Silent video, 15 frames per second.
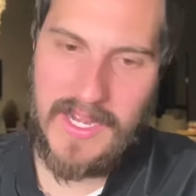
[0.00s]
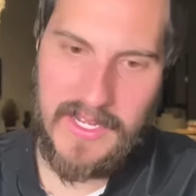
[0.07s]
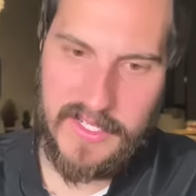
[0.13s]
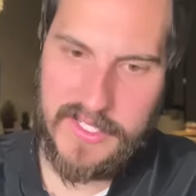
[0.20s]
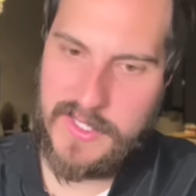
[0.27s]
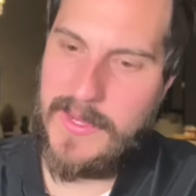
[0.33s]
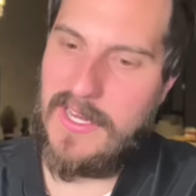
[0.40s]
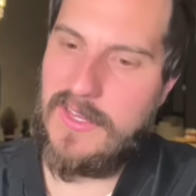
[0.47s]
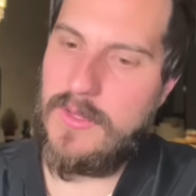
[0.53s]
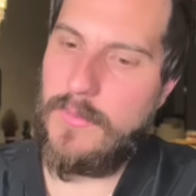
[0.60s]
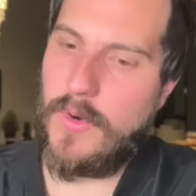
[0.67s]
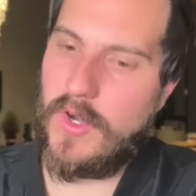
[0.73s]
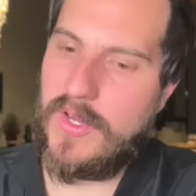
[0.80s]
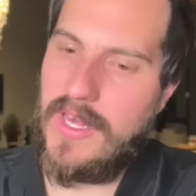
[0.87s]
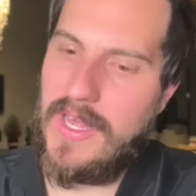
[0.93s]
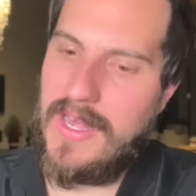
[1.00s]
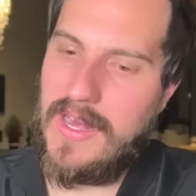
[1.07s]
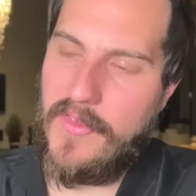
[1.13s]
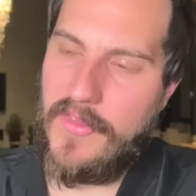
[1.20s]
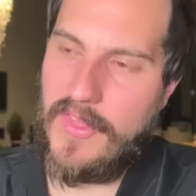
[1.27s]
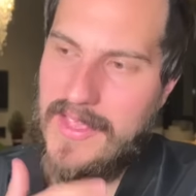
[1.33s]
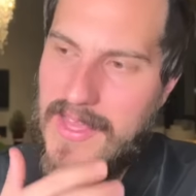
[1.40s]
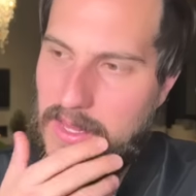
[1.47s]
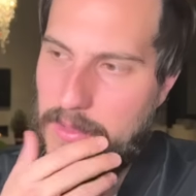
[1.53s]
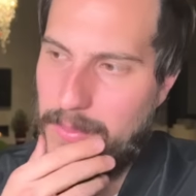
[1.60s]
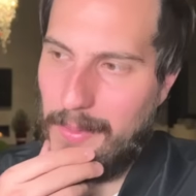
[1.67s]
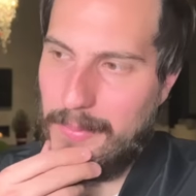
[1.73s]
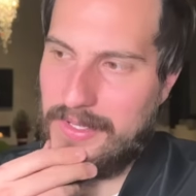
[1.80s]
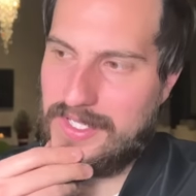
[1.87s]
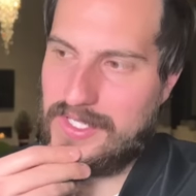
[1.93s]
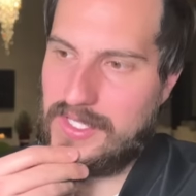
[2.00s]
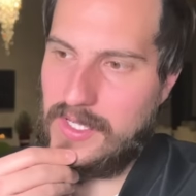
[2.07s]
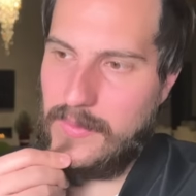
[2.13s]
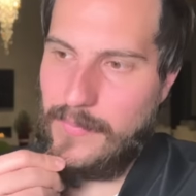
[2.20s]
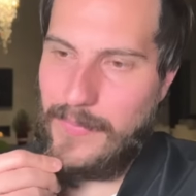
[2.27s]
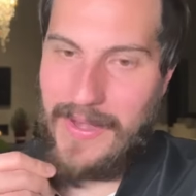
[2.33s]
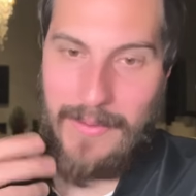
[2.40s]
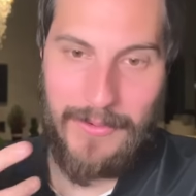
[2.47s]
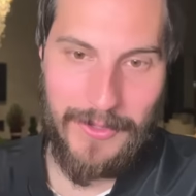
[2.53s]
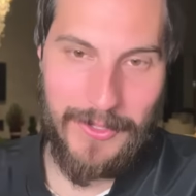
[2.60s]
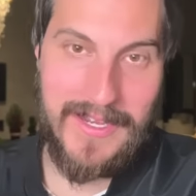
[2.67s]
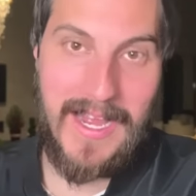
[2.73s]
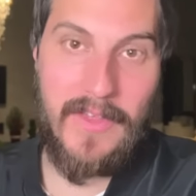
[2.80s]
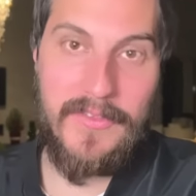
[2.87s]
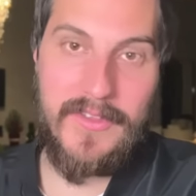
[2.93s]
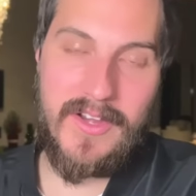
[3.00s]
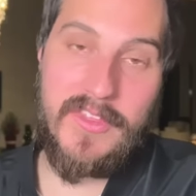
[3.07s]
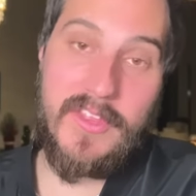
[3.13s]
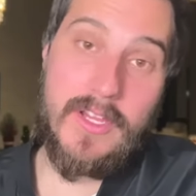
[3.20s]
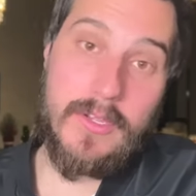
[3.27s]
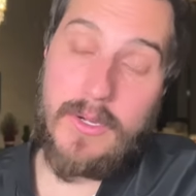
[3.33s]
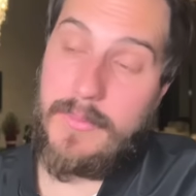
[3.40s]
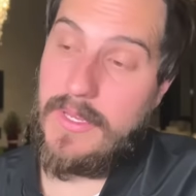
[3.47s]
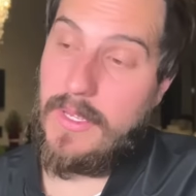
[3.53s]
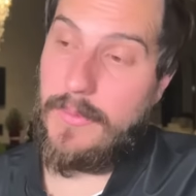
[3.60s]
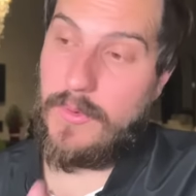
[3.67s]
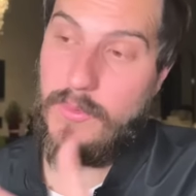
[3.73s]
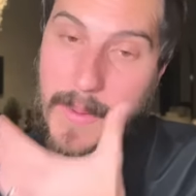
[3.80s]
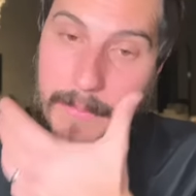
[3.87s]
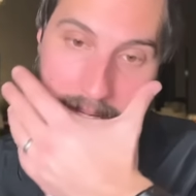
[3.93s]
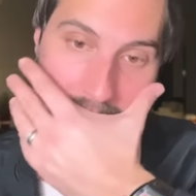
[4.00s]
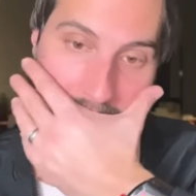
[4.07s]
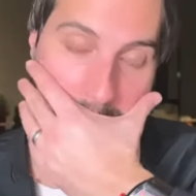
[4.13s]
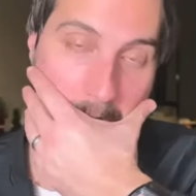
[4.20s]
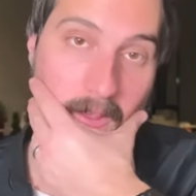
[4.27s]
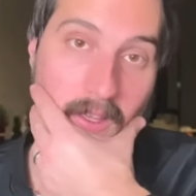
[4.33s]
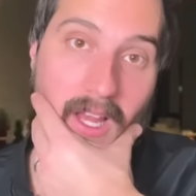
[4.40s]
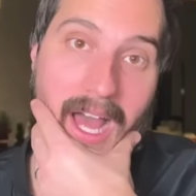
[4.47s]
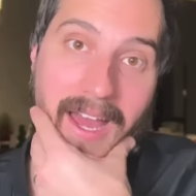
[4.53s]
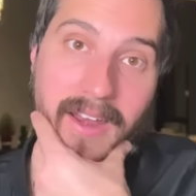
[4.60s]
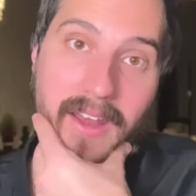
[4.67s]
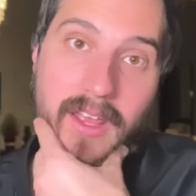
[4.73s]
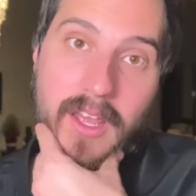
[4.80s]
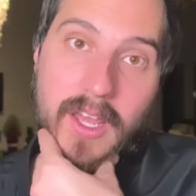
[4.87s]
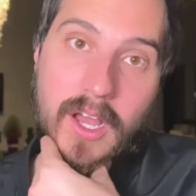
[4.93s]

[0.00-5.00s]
of expanded the market, and I think Alibaba's been able to look out there, and I think they're going to be able to replicate a lot